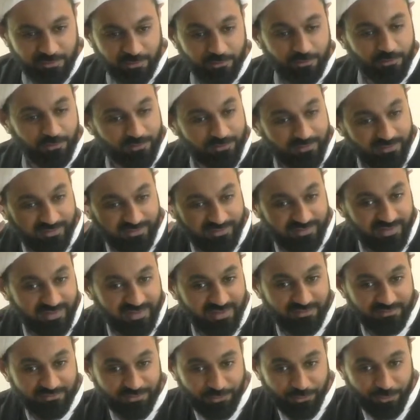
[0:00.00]
oh, hold on a
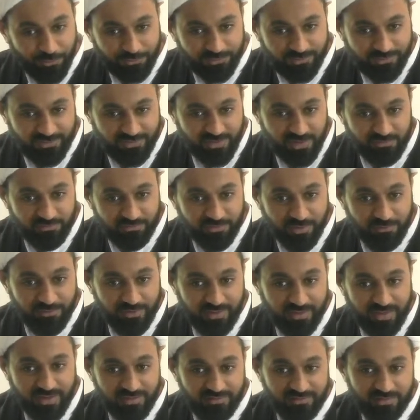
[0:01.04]
second, if the coaches come very
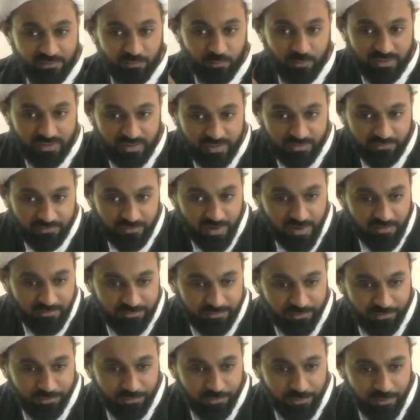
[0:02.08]
late and we leave
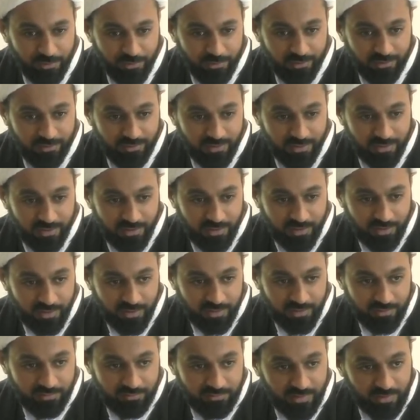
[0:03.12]
after Dhuhr,
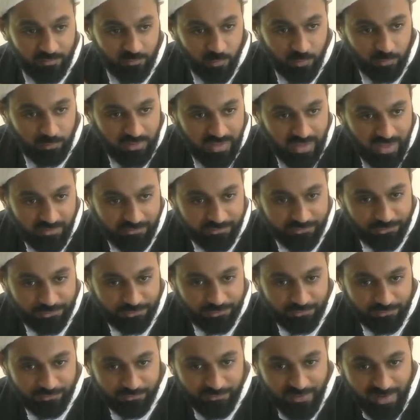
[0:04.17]
then we will have
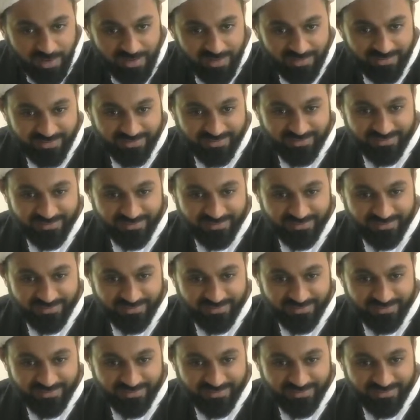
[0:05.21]
to fast.